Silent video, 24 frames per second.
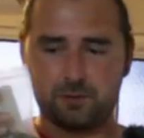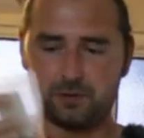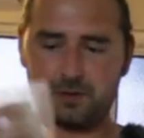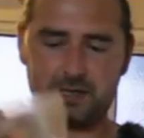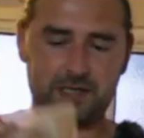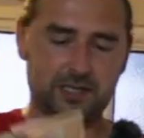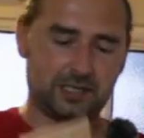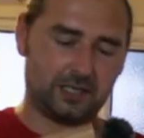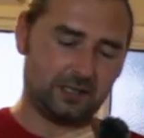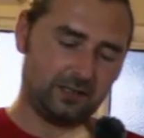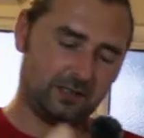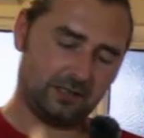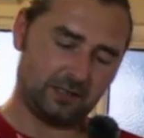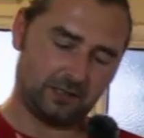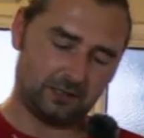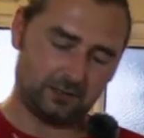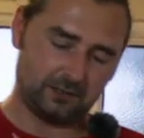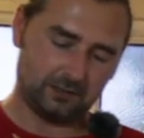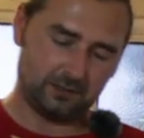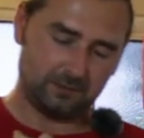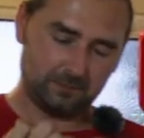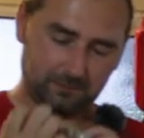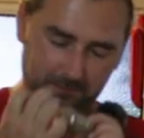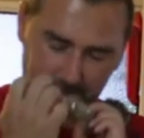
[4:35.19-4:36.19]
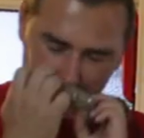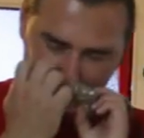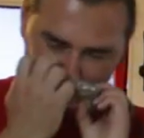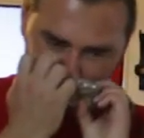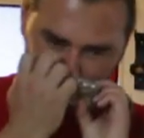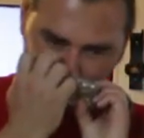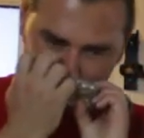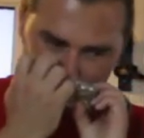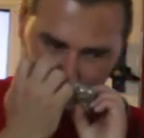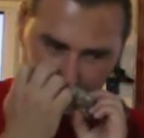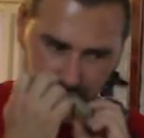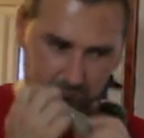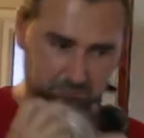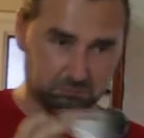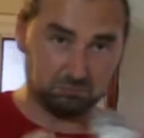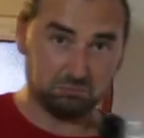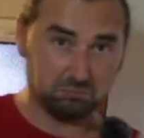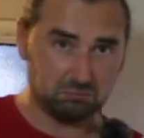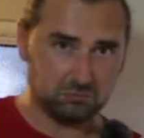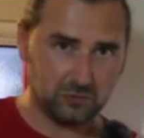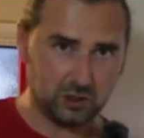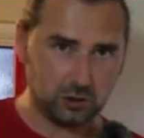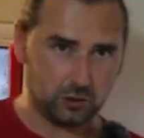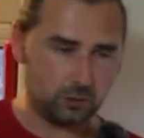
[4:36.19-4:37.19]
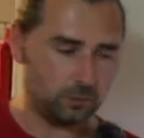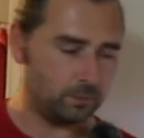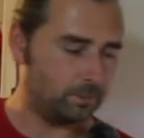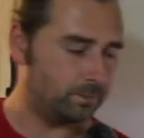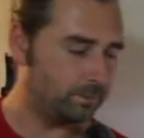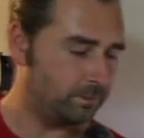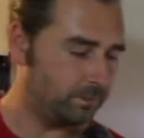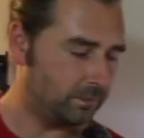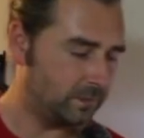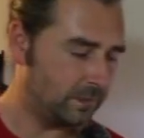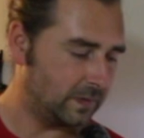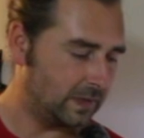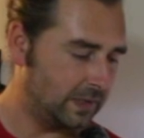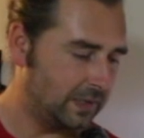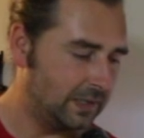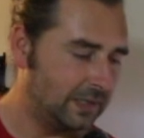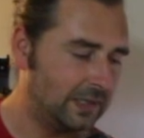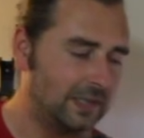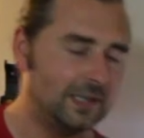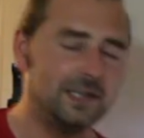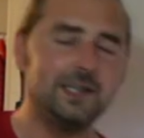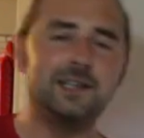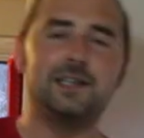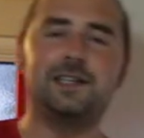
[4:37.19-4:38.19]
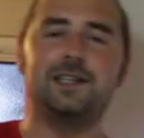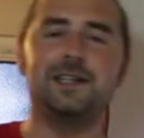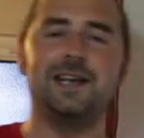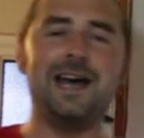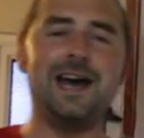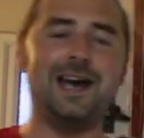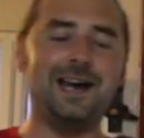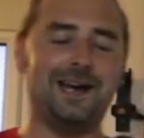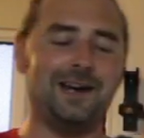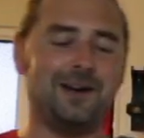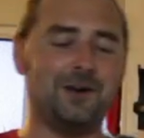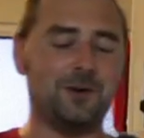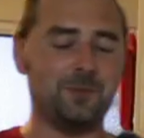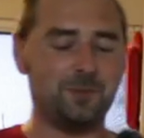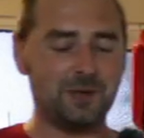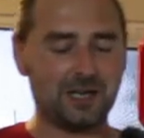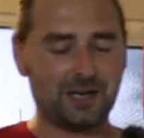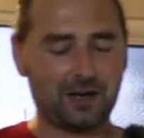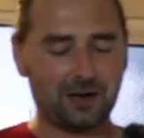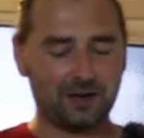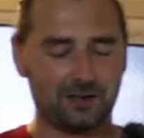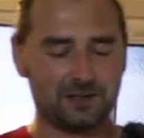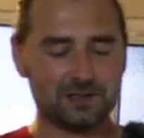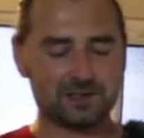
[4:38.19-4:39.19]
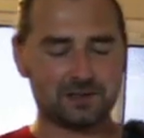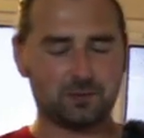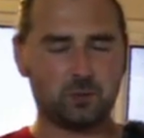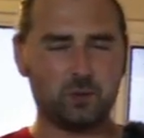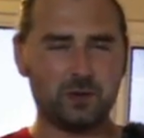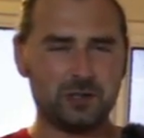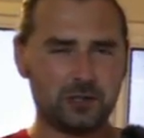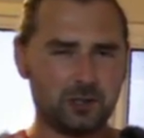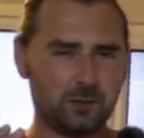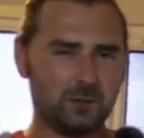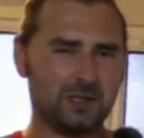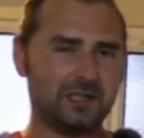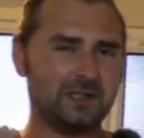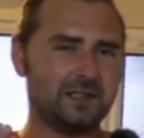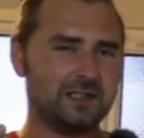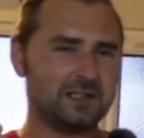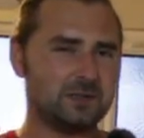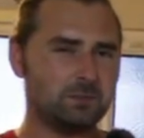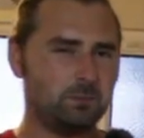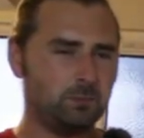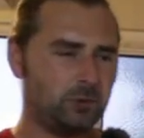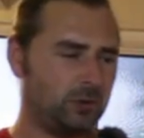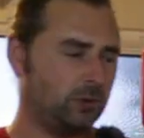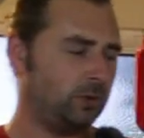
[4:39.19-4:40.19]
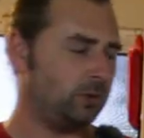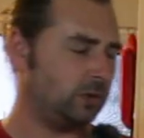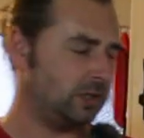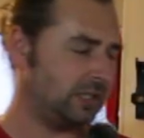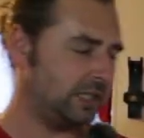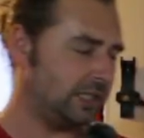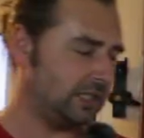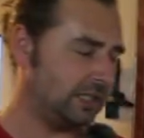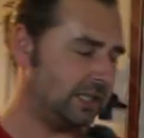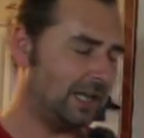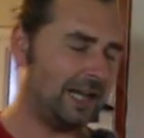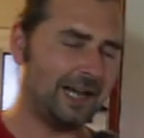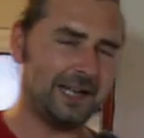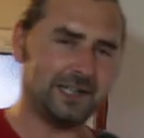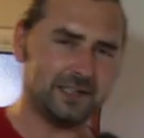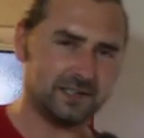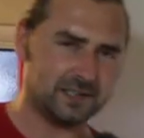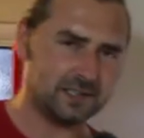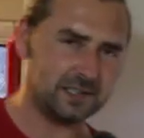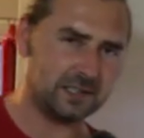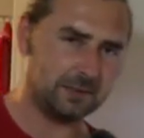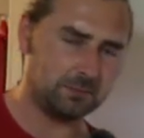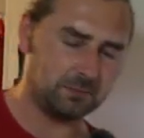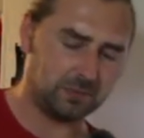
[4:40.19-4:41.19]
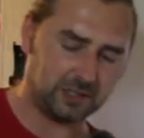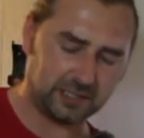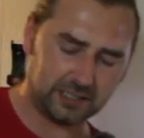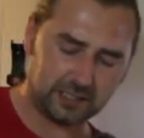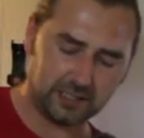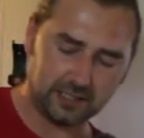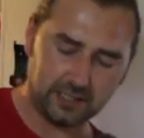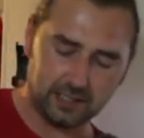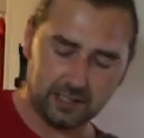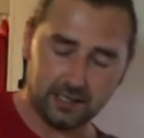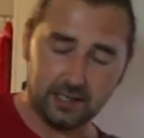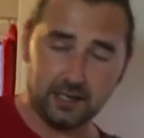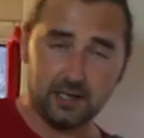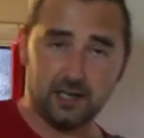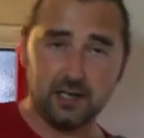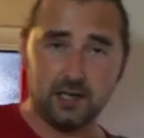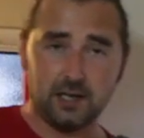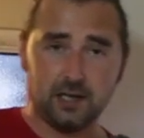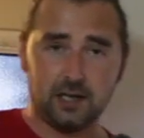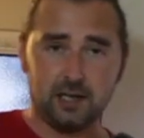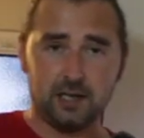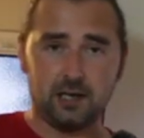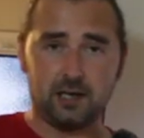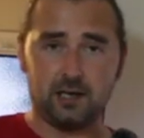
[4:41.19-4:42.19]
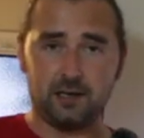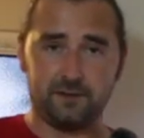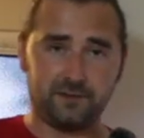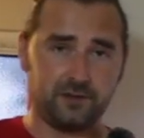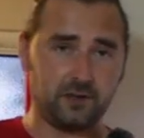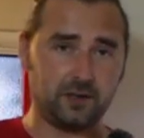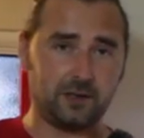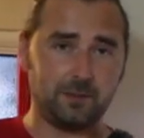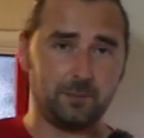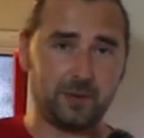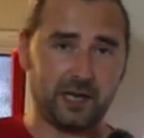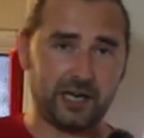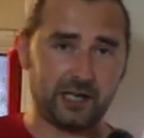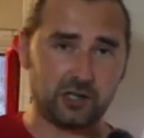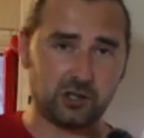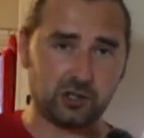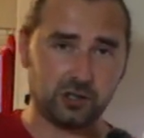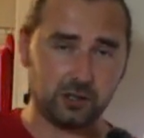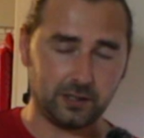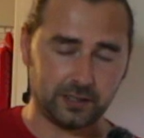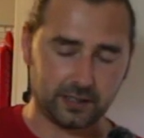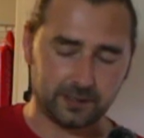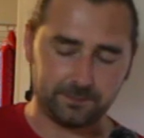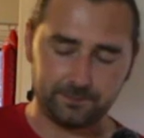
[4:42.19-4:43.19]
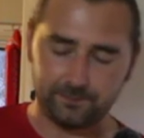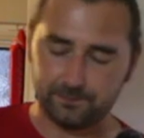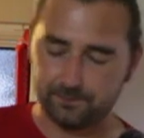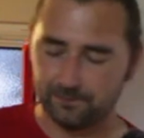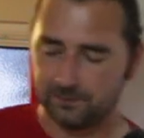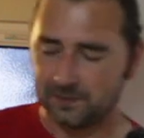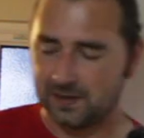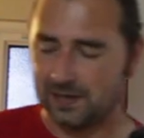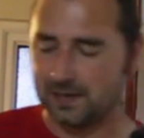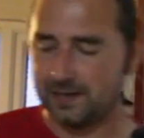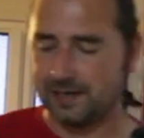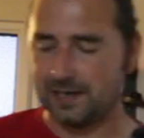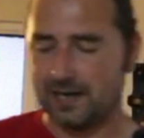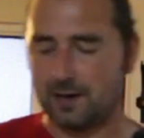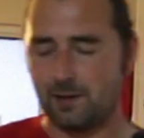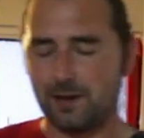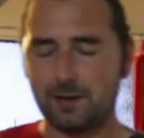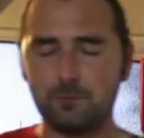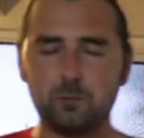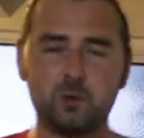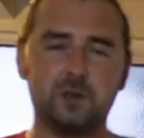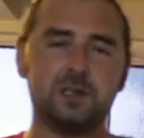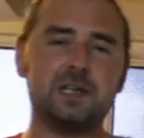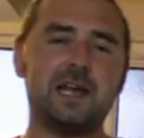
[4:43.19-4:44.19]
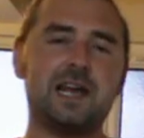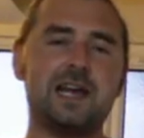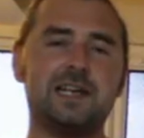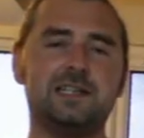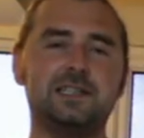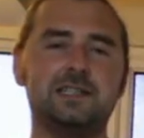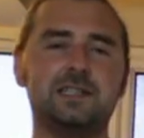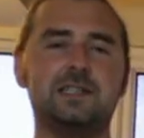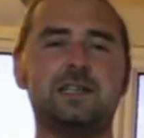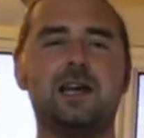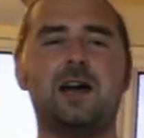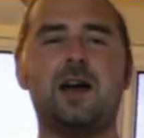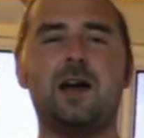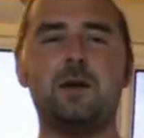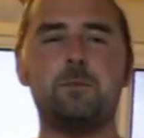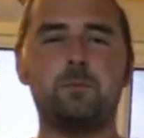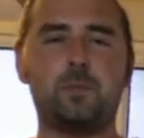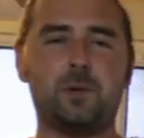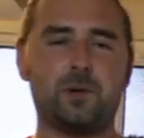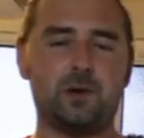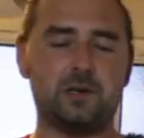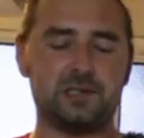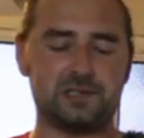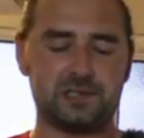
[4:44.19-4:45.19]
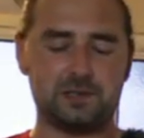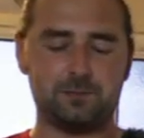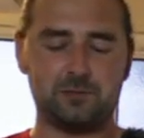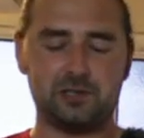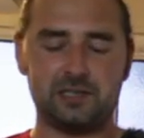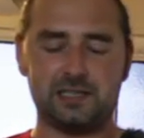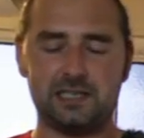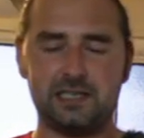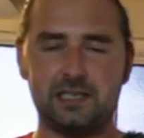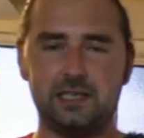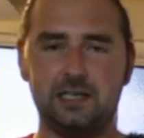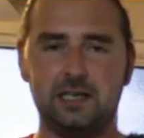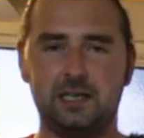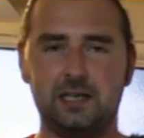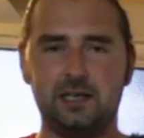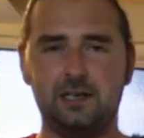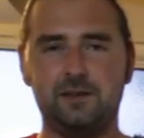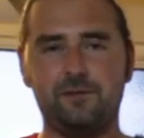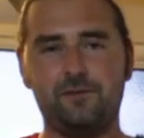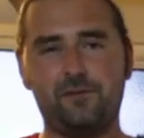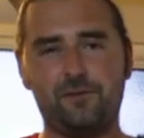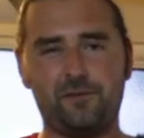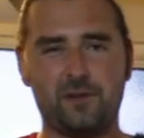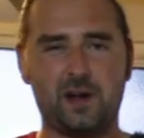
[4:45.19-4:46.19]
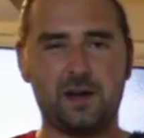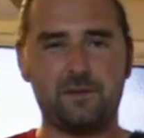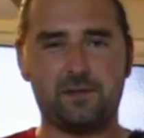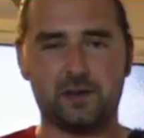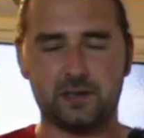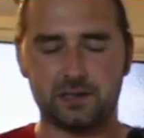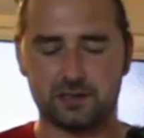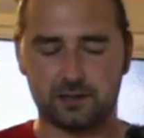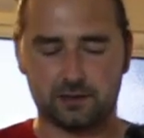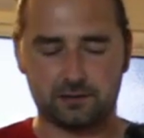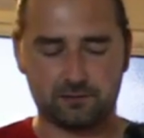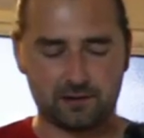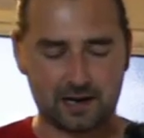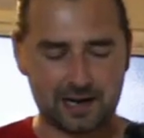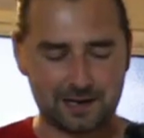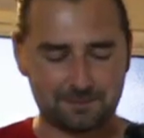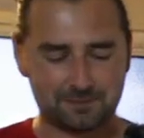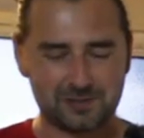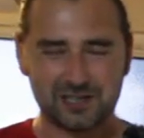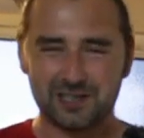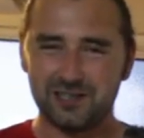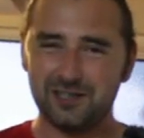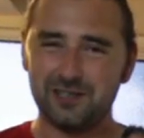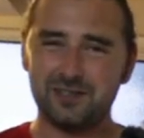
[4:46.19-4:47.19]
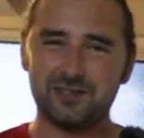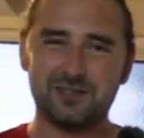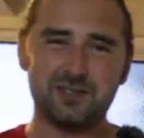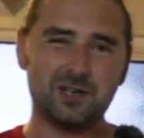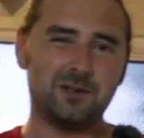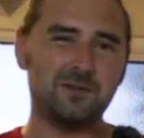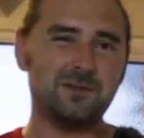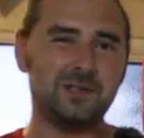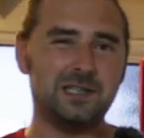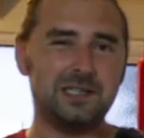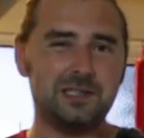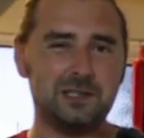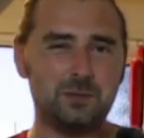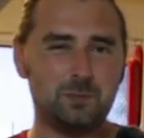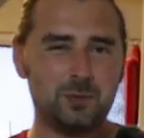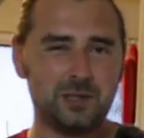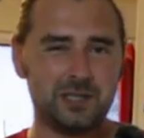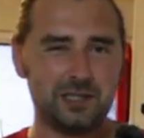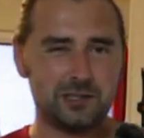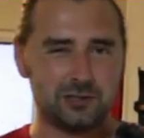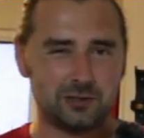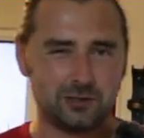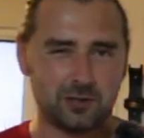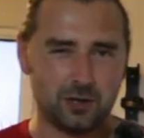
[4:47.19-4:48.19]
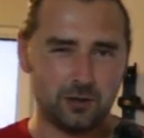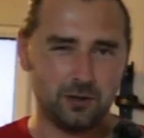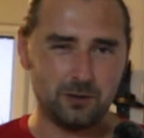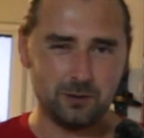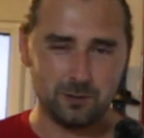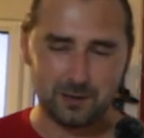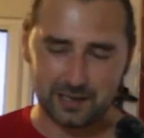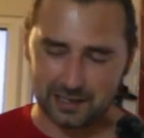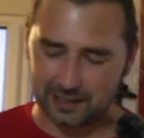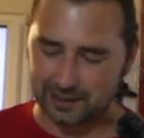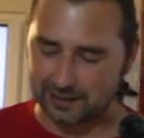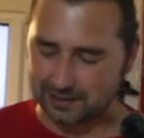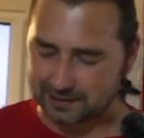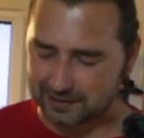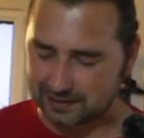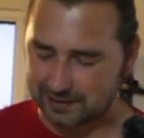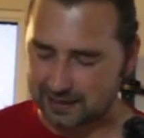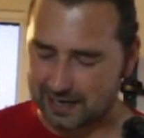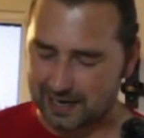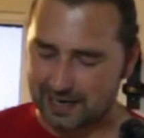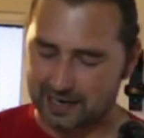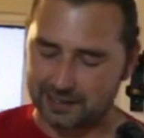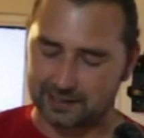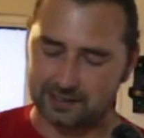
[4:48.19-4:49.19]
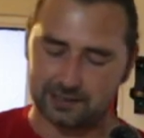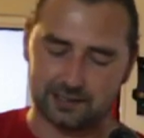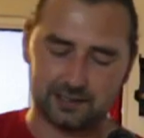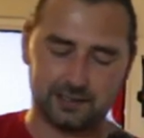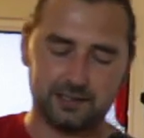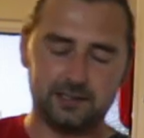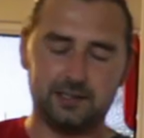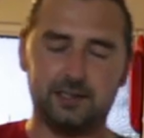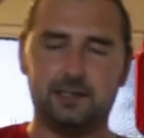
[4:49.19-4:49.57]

pretty good. They do. Now, because we're doing this purely and simply, I've got a bag of sugar. Now, I want to add in approximately 500 grams. You don't need to be too exact,